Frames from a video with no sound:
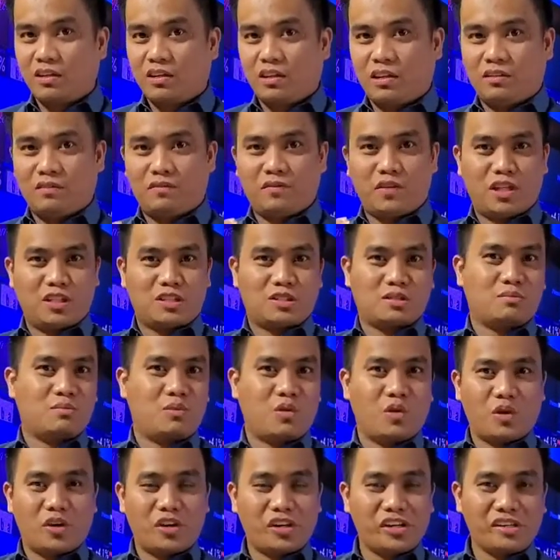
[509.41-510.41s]
Invest
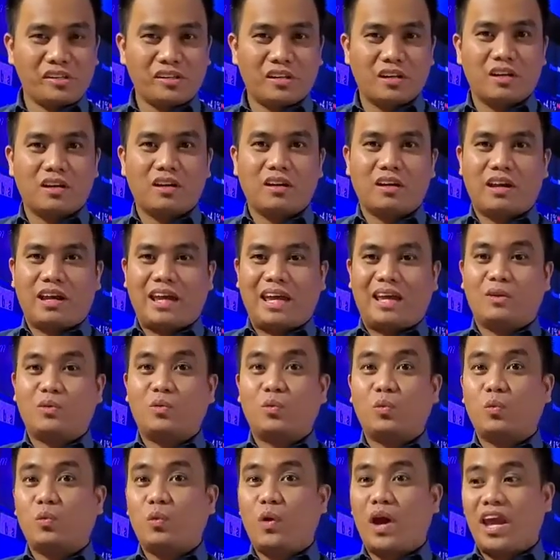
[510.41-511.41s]
more
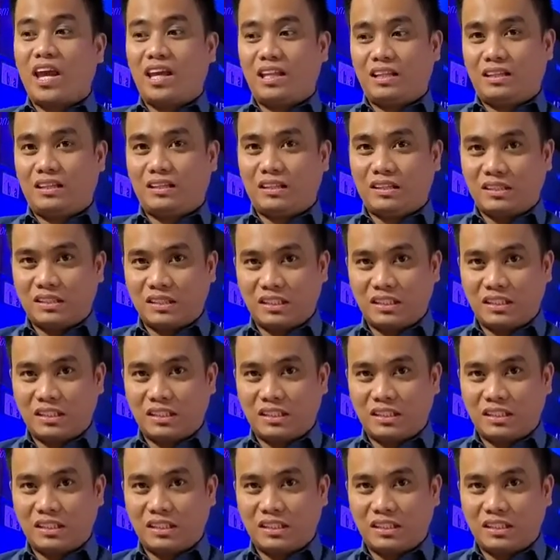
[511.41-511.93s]
and wait.